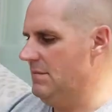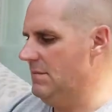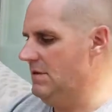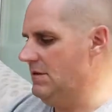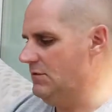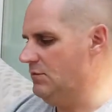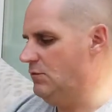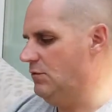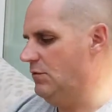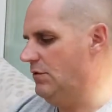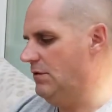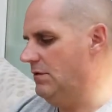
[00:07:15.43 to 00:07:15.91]

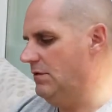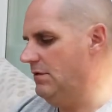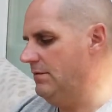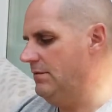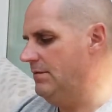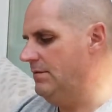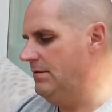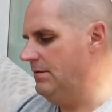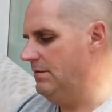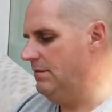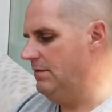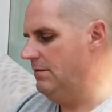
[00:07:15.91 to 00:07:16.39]
it's one of
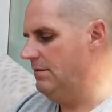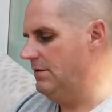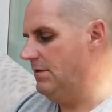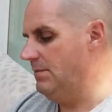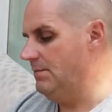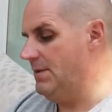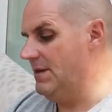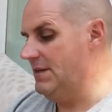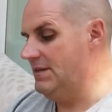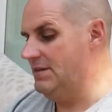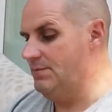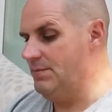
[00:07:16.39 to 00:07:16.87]
the
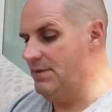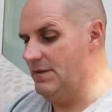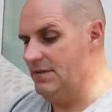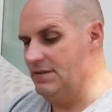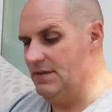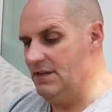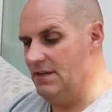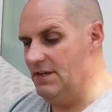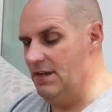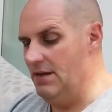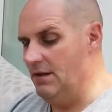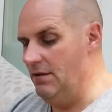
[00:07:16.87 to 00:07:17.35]
best bits
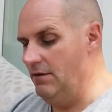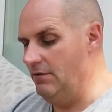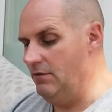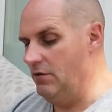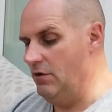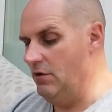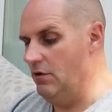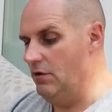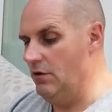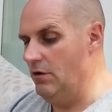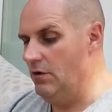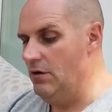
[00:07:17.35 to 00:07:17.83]
of kit I've
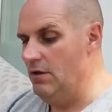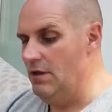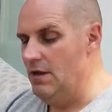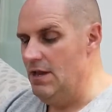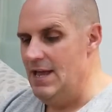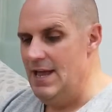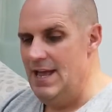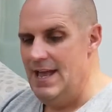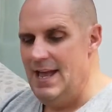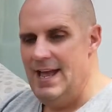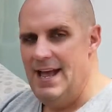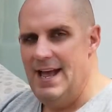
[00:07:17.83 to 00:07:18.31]
got,
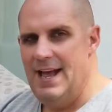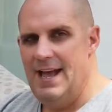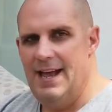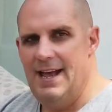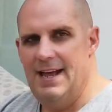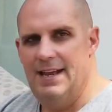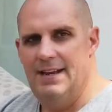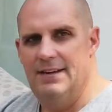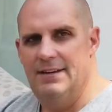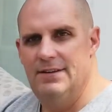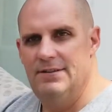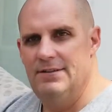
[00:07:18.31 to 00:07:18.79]

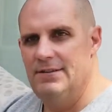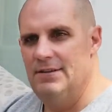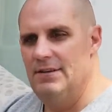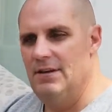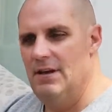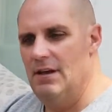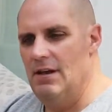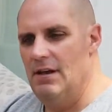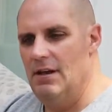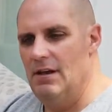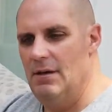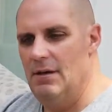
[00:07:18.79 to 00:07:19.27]
and
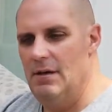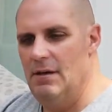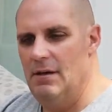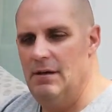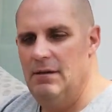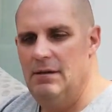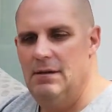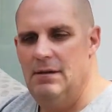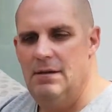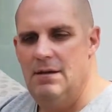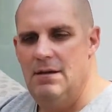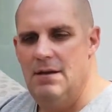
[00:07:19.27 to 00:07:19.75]

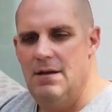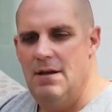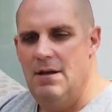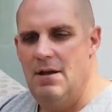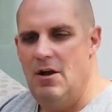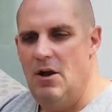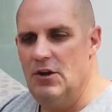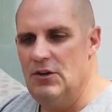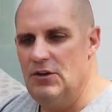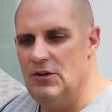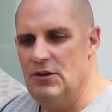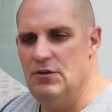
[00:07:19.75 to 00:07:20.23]

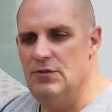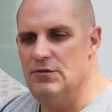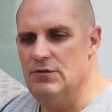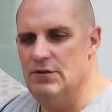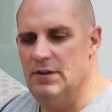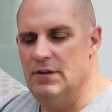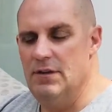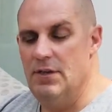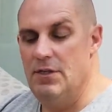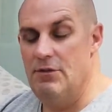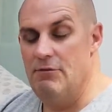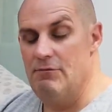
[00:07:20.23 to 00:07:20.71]
I use
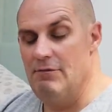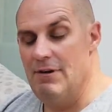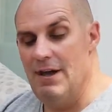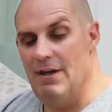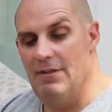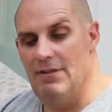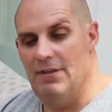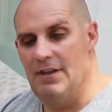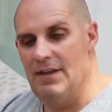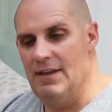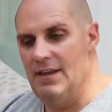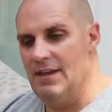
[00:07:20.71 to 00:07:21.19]
it
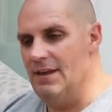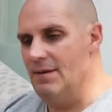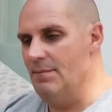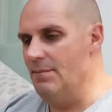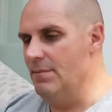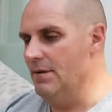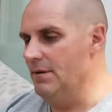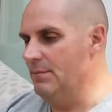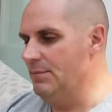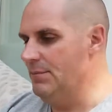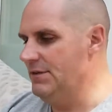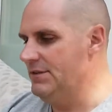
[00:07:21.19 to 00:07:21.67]
throughout the year,
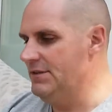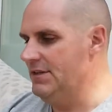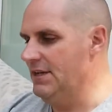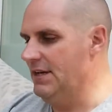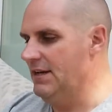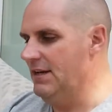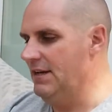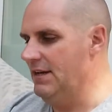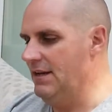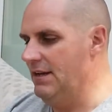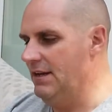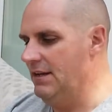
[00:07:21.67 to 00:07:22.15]
but
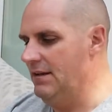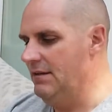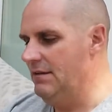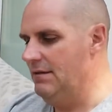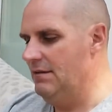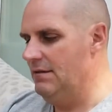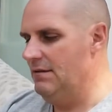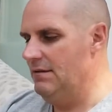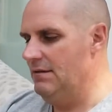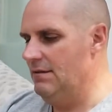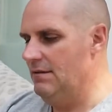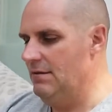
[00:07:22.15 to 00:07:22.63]
particularly
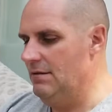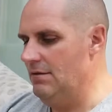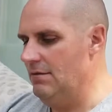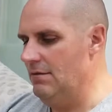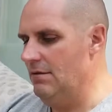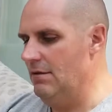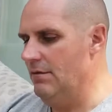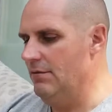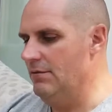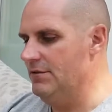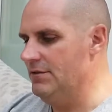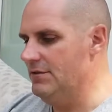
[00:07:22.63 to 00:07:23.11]

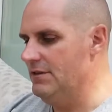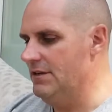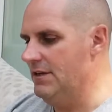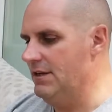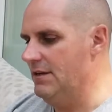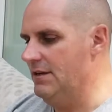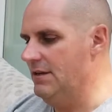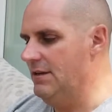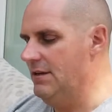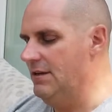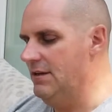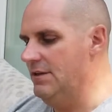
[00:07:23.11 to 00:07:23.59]

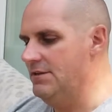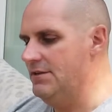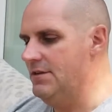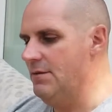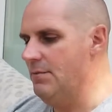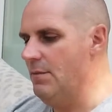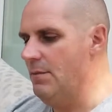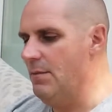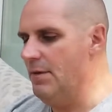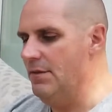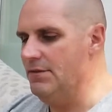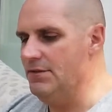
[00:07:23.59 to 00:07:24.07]
obviously in the
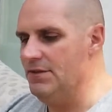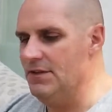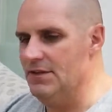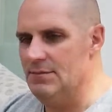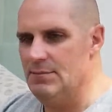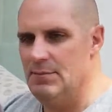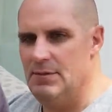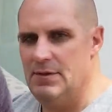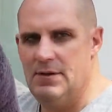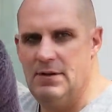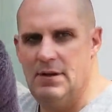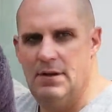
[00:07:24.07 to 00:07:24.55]
summer months this
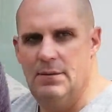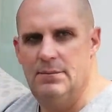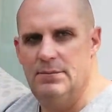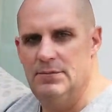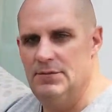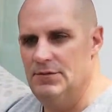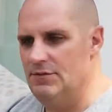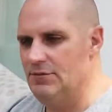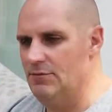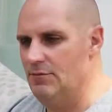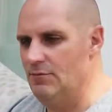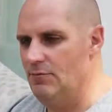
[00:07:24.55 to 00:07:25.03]

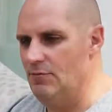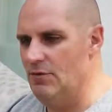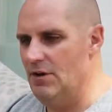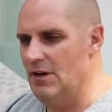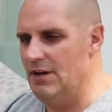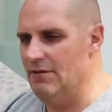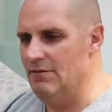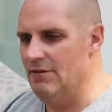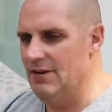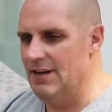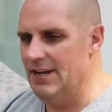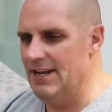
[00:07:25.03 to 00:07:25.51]
comes
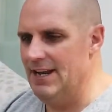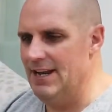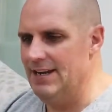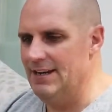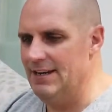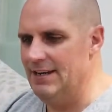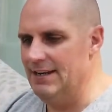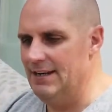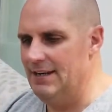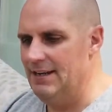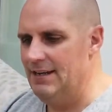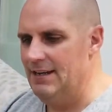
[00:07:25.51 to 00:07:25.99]
really, really
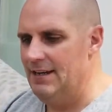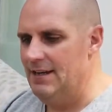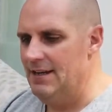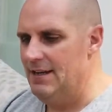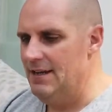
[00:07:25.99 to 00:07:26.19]
handy.